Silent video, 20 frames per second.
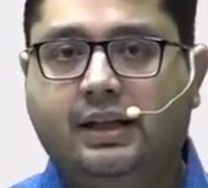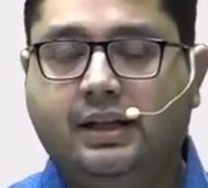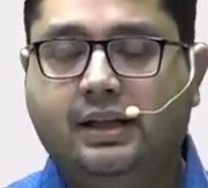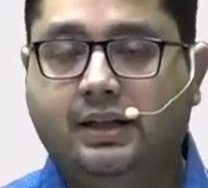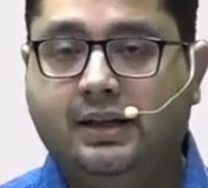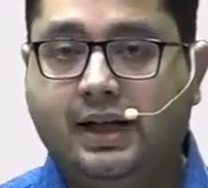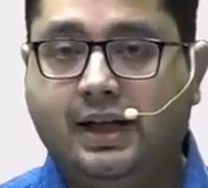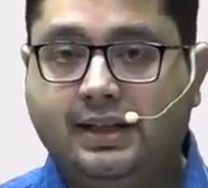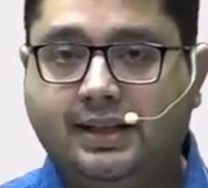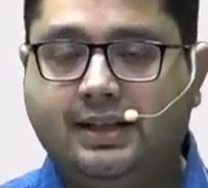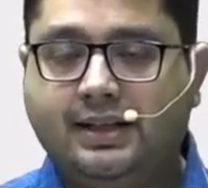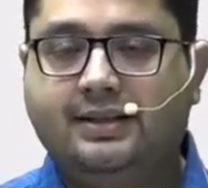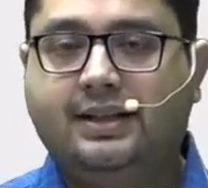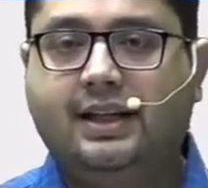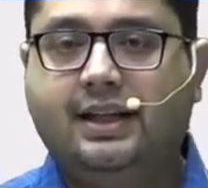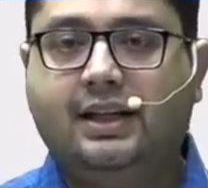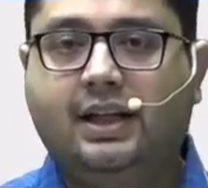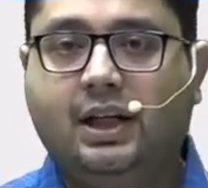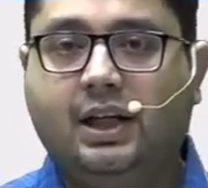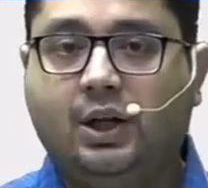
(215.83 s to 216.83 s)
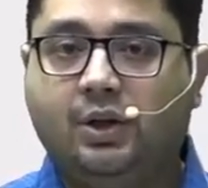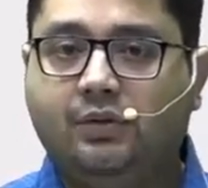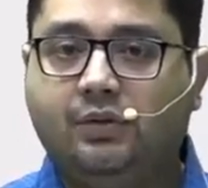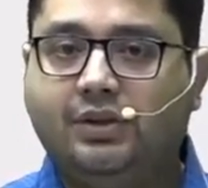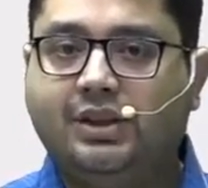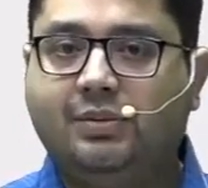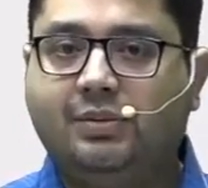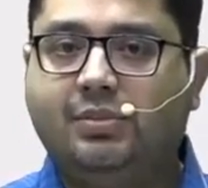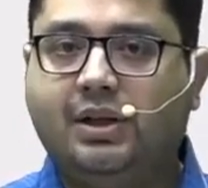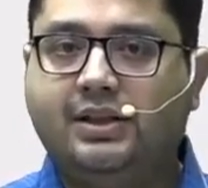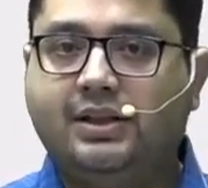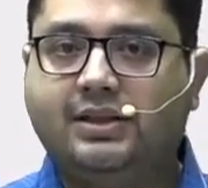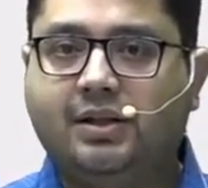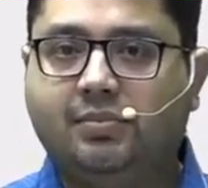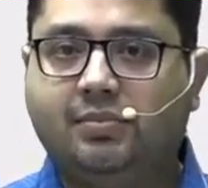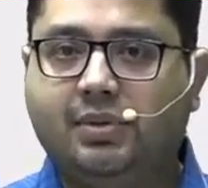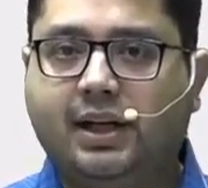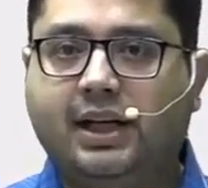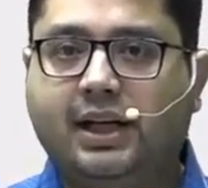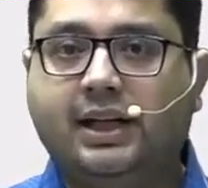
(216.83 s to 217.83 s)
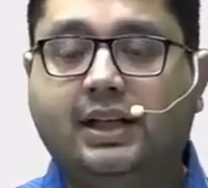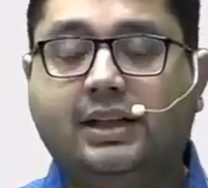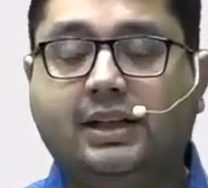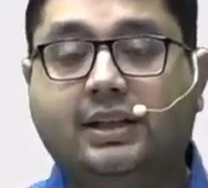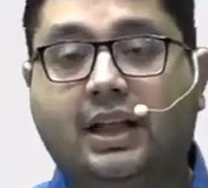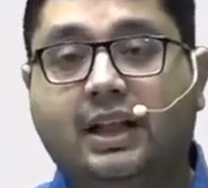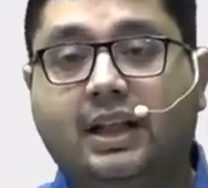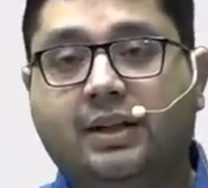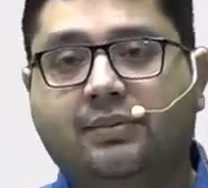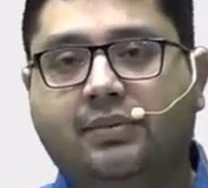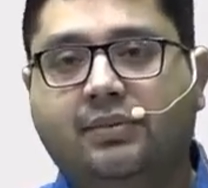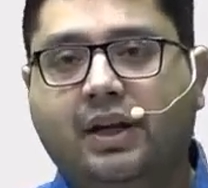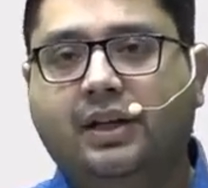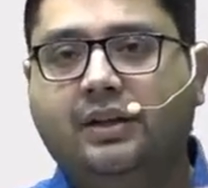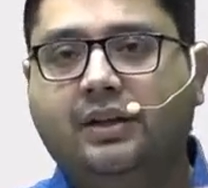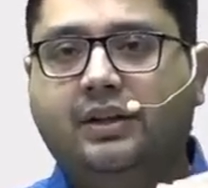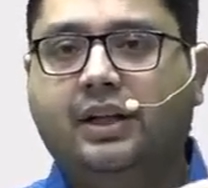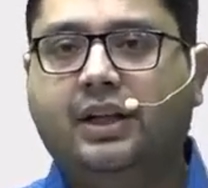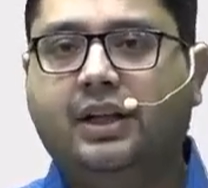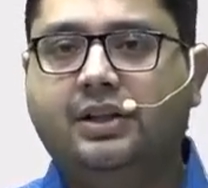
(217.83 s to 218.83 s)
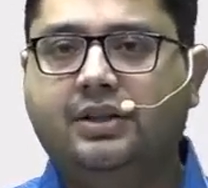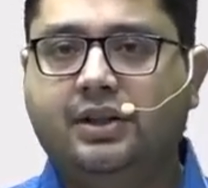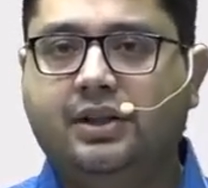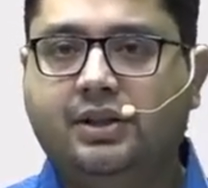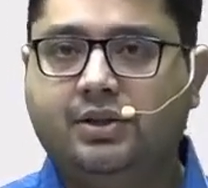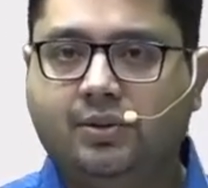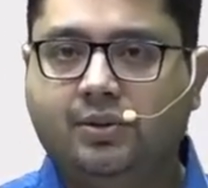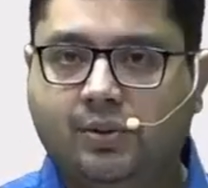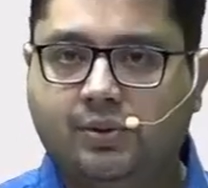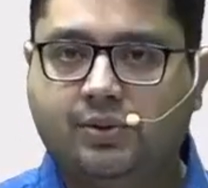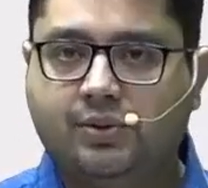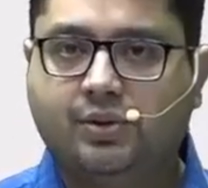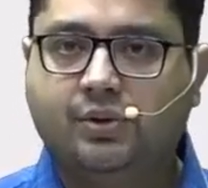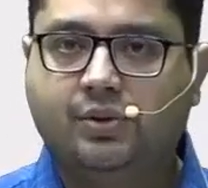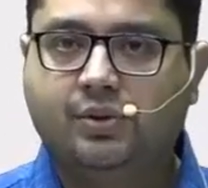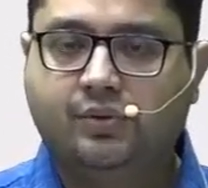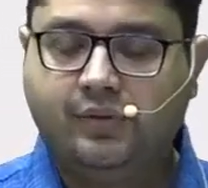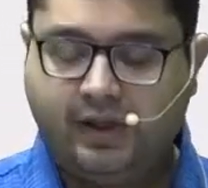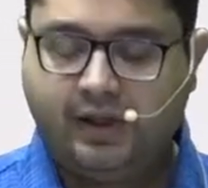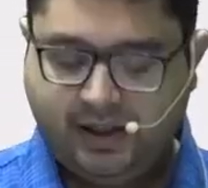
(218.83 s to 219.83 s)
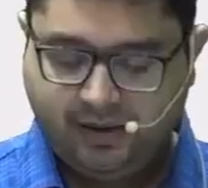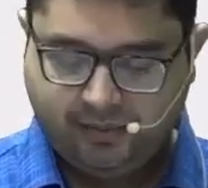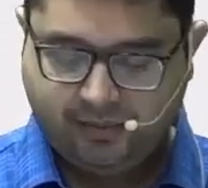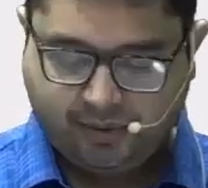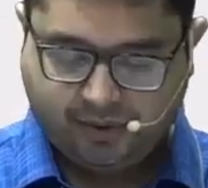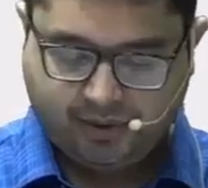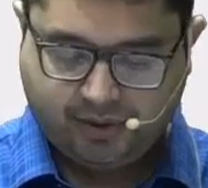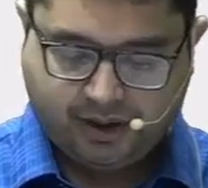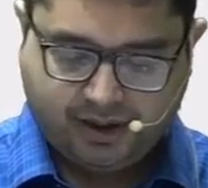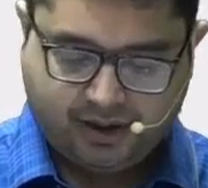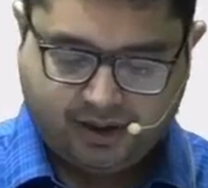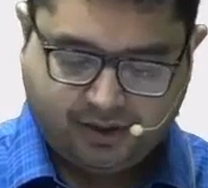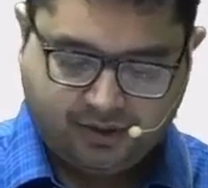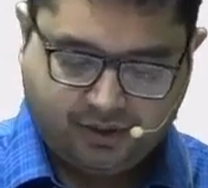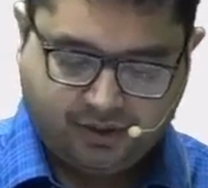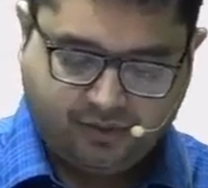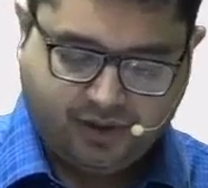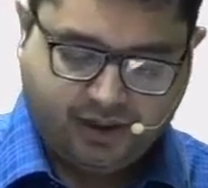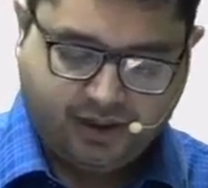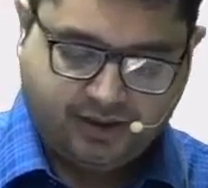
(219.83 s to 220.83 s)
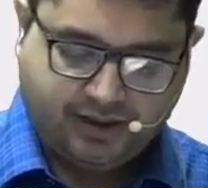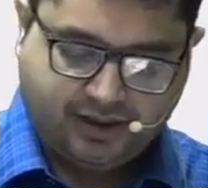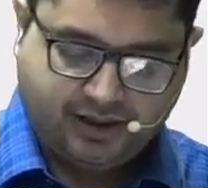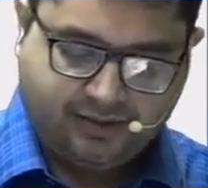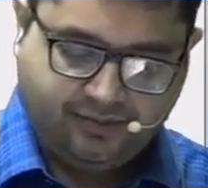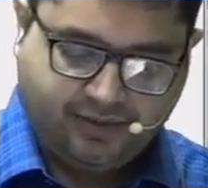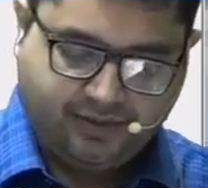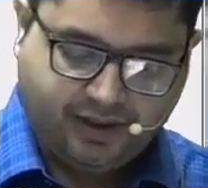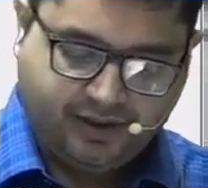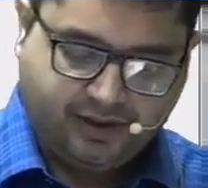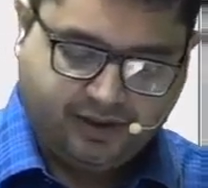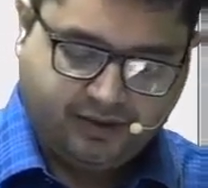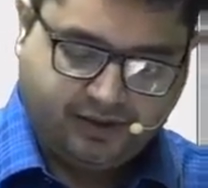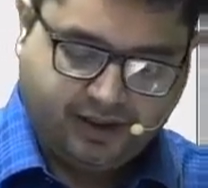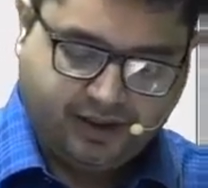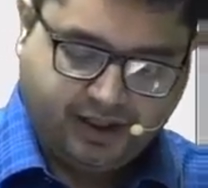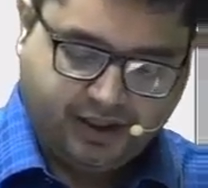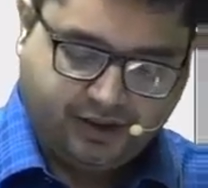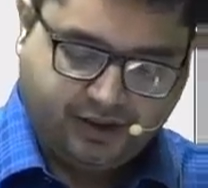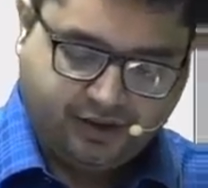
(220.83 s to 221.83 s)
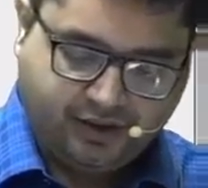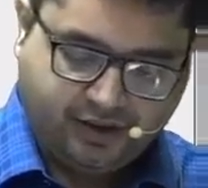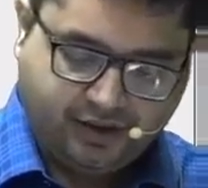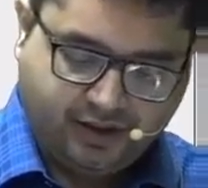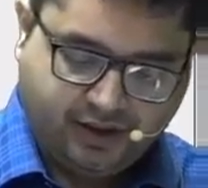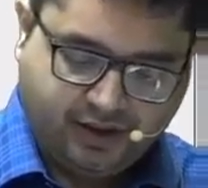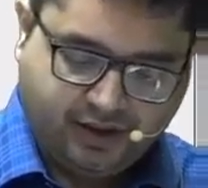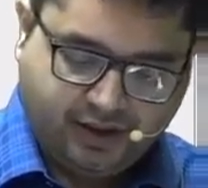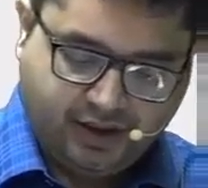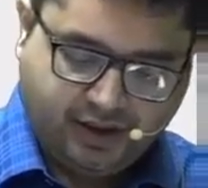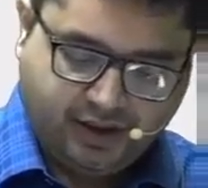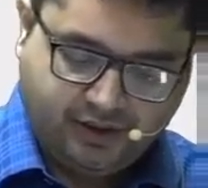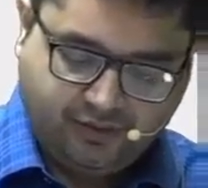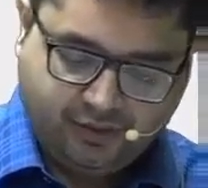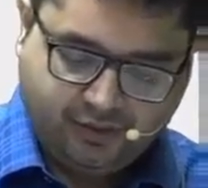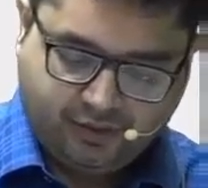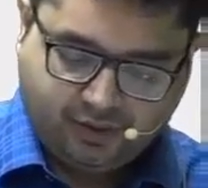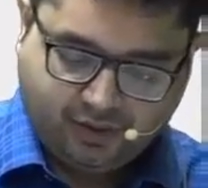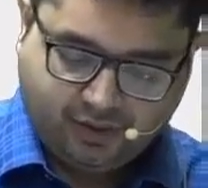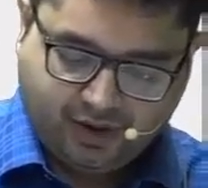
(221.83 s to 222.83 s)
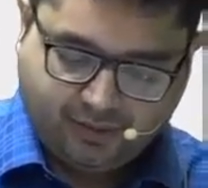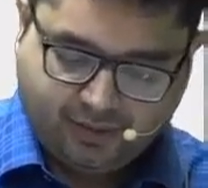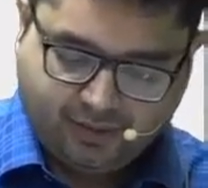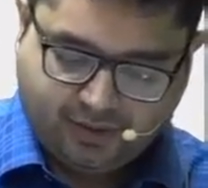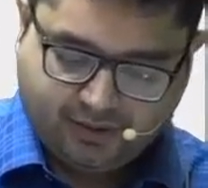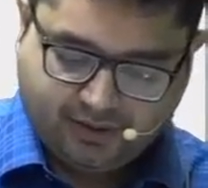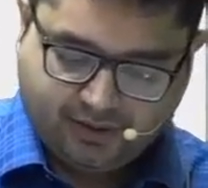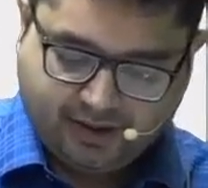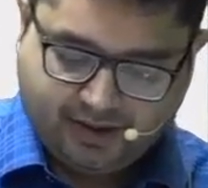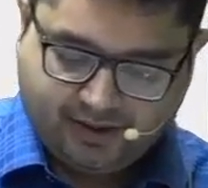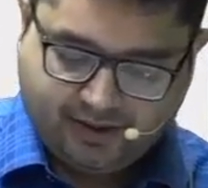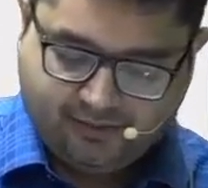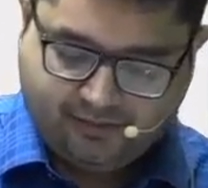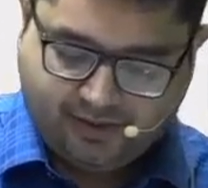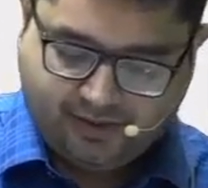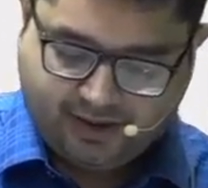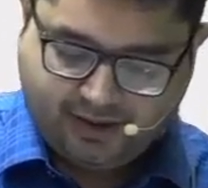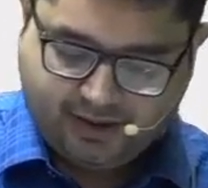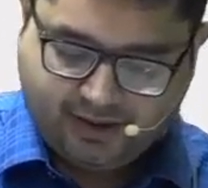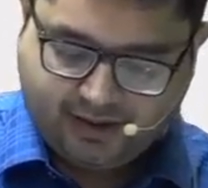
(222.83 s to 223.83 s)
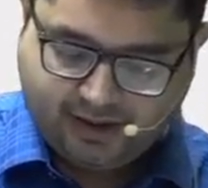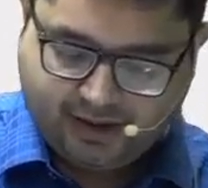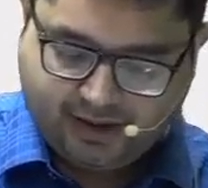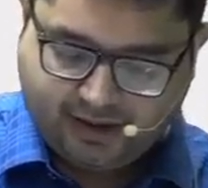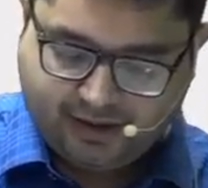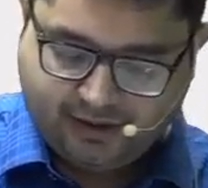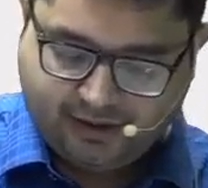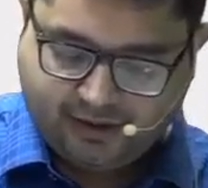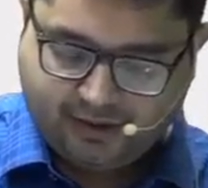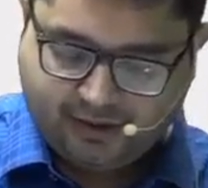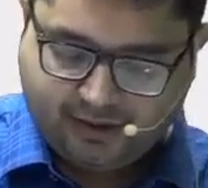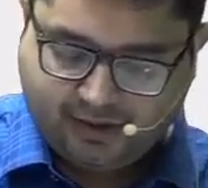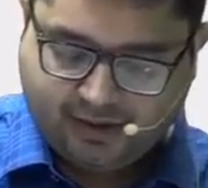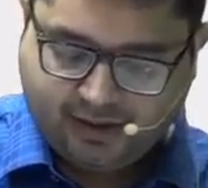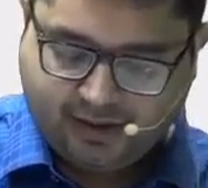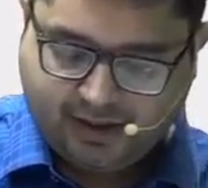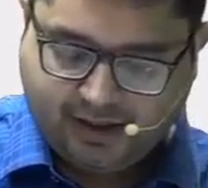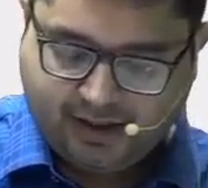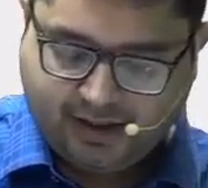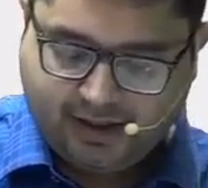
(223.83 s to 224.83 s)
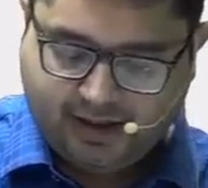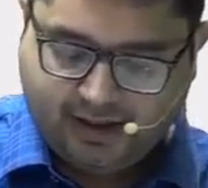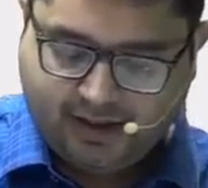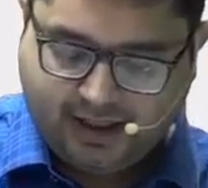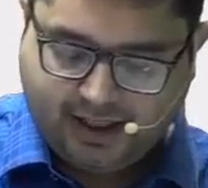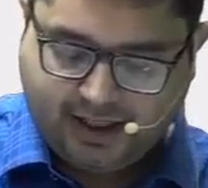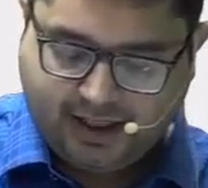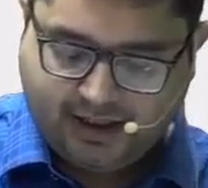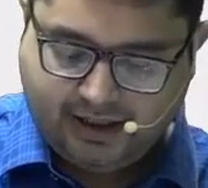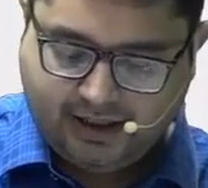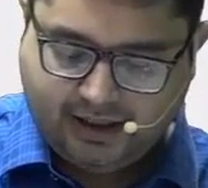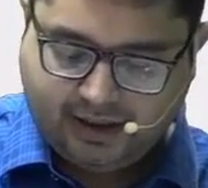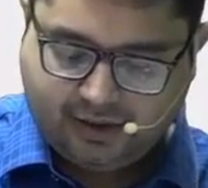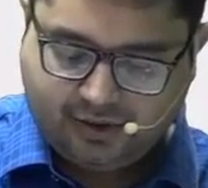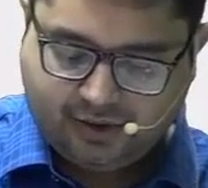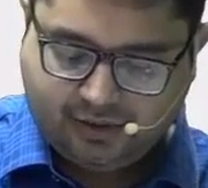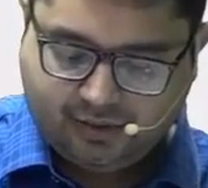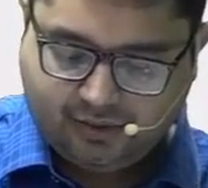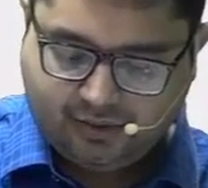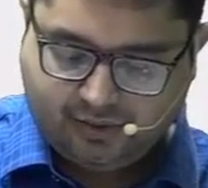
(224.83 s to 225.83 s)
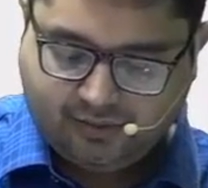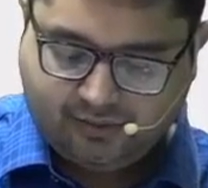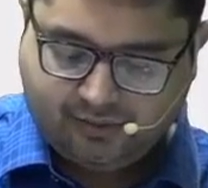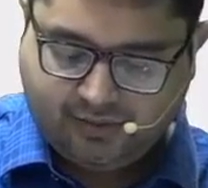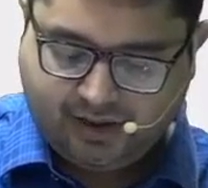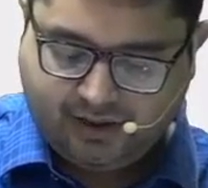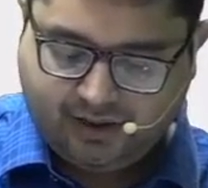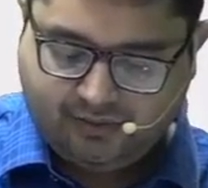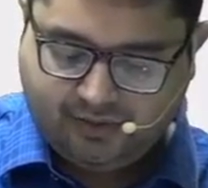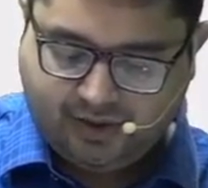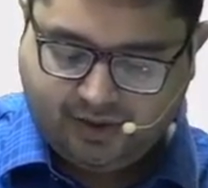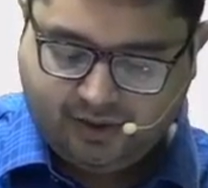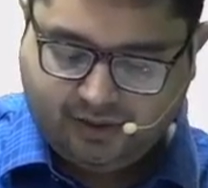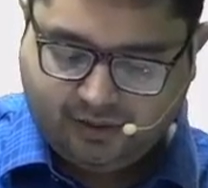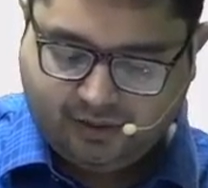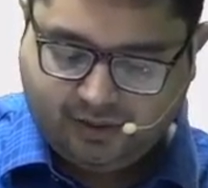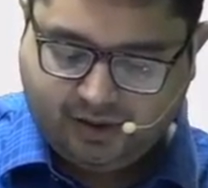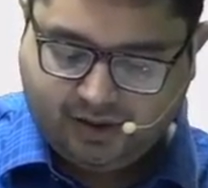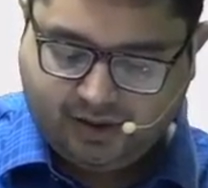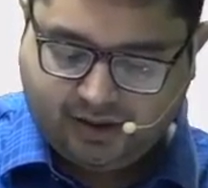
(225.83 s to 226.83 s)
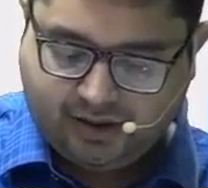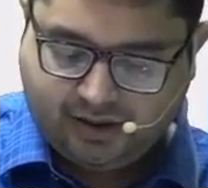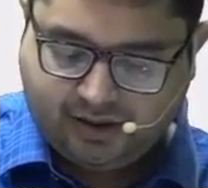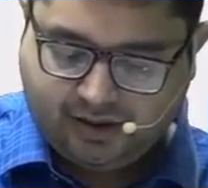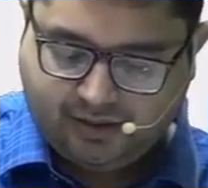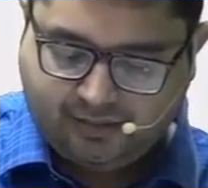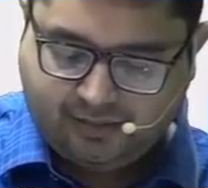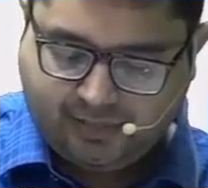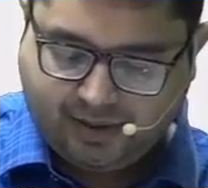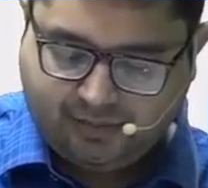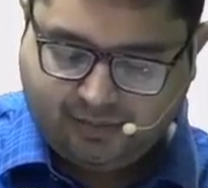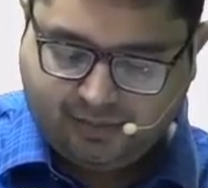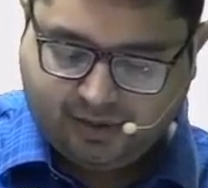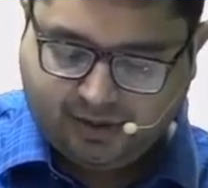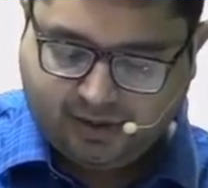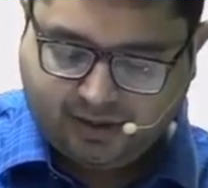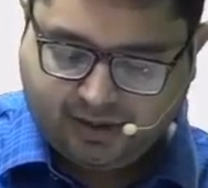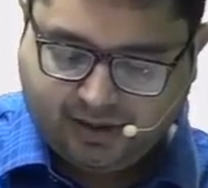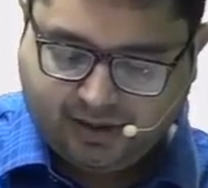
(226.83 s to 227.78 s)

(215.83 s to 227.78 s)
Now, as I said, along with the blood supply, the lymphatic drainage is also very important. So what is the lymphatic drainage? If you talk about the lymphatic drainage in any tissue, when we don't remember